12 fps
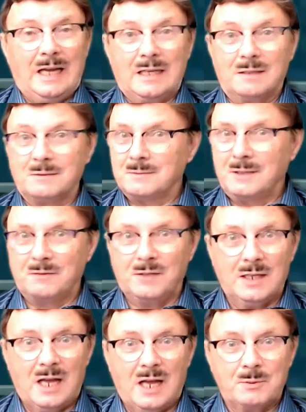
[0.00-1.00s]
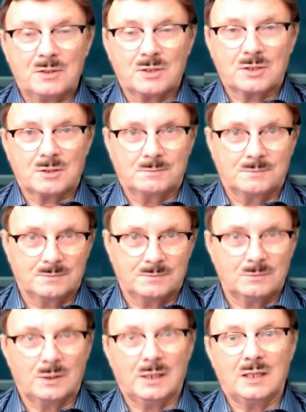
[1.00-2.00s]
And if that happens,
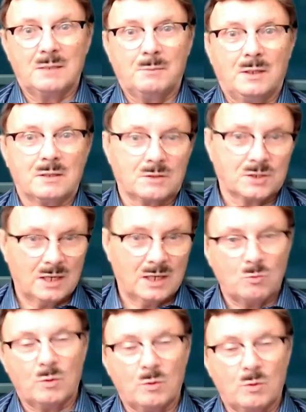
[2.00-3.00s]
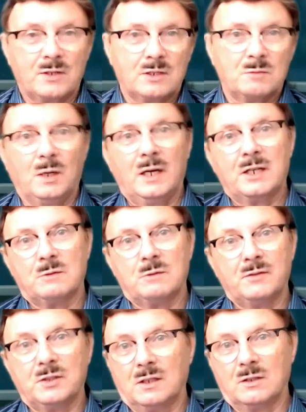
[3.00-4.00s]
well, you might as well start waving goodbye to
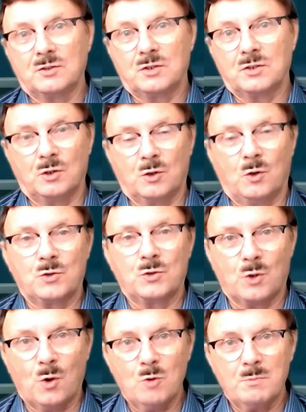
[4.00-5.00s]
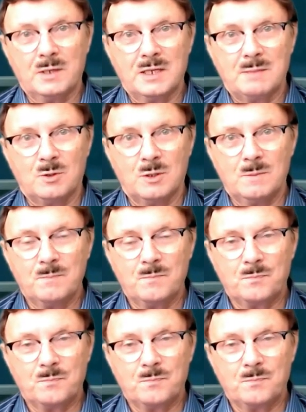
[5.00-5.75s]
everything because you don't own your home anymore.